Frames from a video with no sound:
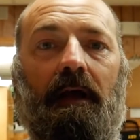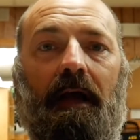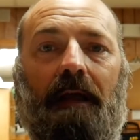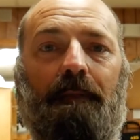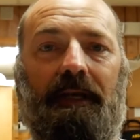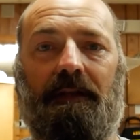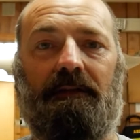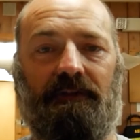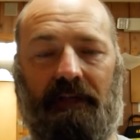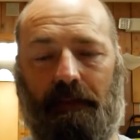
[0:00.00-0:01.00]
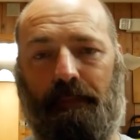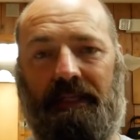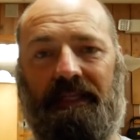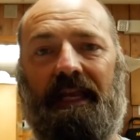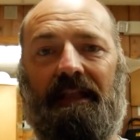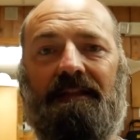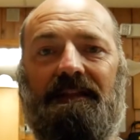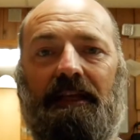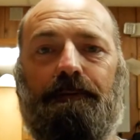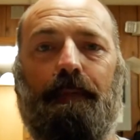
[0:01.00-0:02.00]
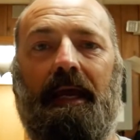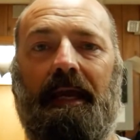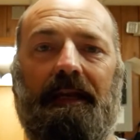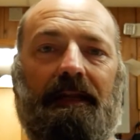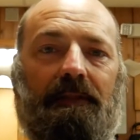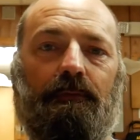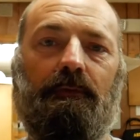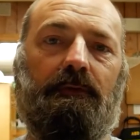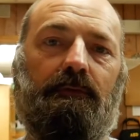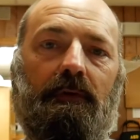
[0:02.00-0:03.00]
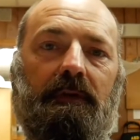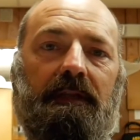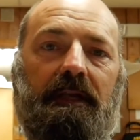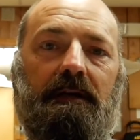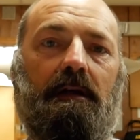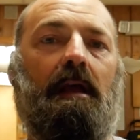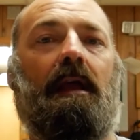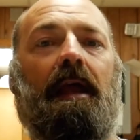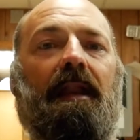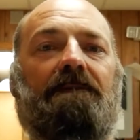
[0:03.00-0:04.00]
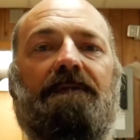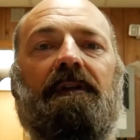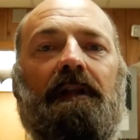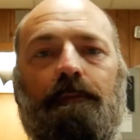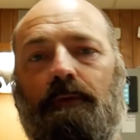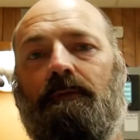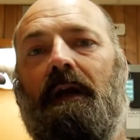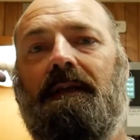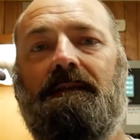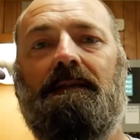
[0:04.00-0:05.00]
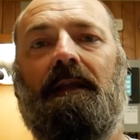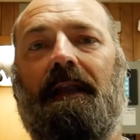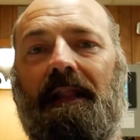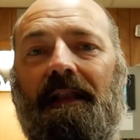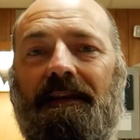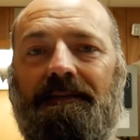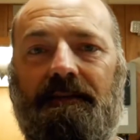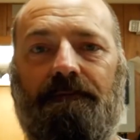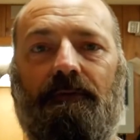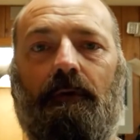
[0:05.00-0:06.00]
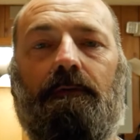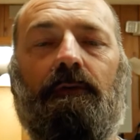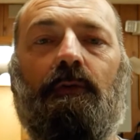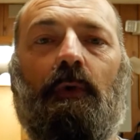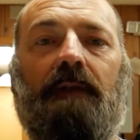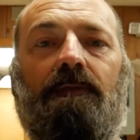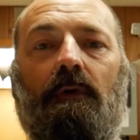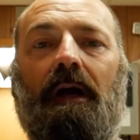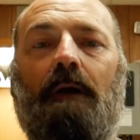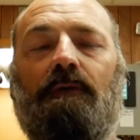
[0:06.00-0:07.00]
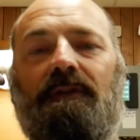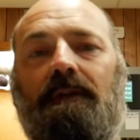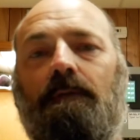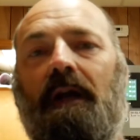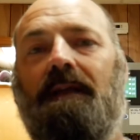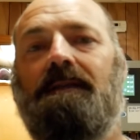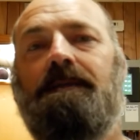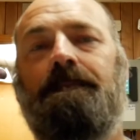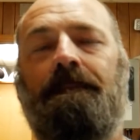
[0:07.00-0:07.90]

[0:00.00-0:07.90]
I immediately just got a big gallon-sized bag and I threw the drone in there and I filled it up with rice. And I let it sit for over 24 hours in the rice.